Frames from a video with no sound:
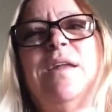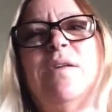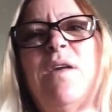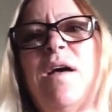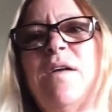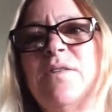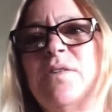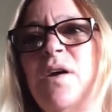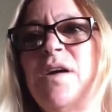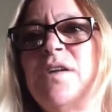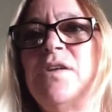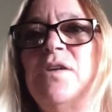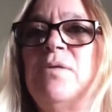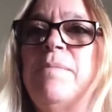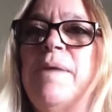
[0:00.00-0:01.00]
and I'll
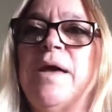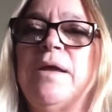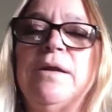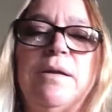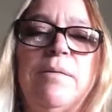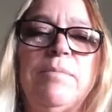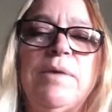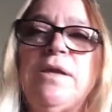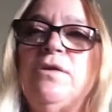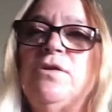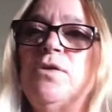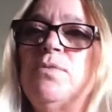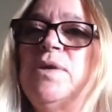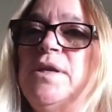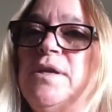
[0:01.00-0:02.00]
talk to you about it. I'm going to
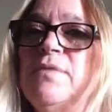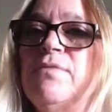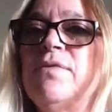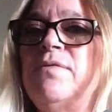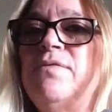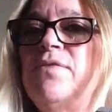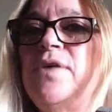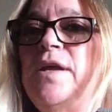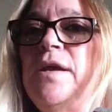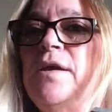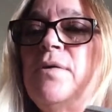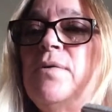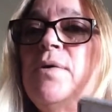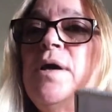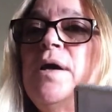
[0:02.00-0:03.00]
do a different
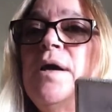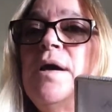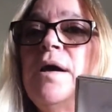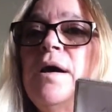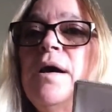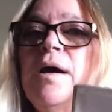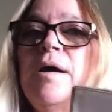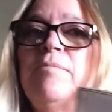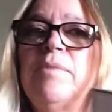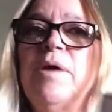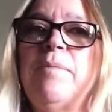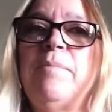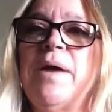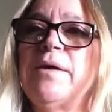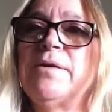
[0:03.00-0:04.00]
video
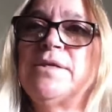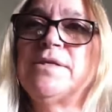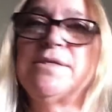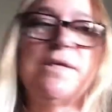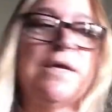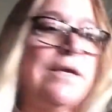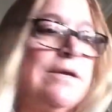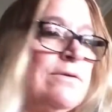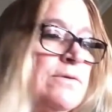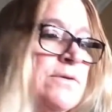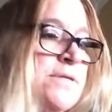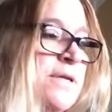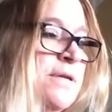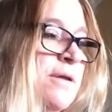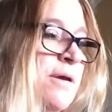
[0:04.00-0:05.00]
about
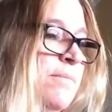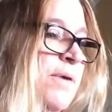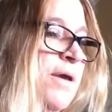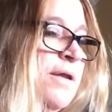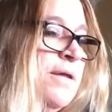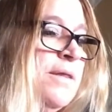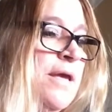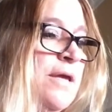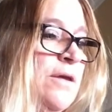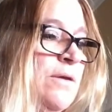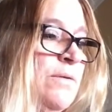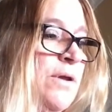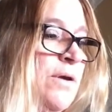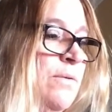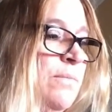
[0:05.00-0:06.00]
designers, and I'm going to let
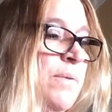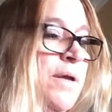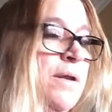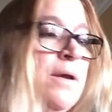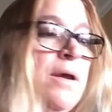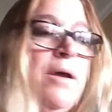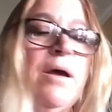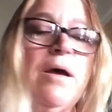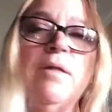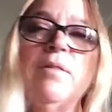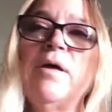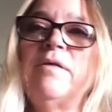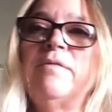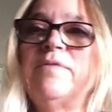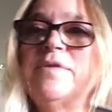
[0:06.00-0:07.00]
you know. But a
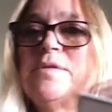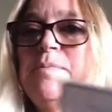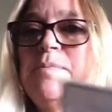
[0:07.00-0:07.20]
lot of his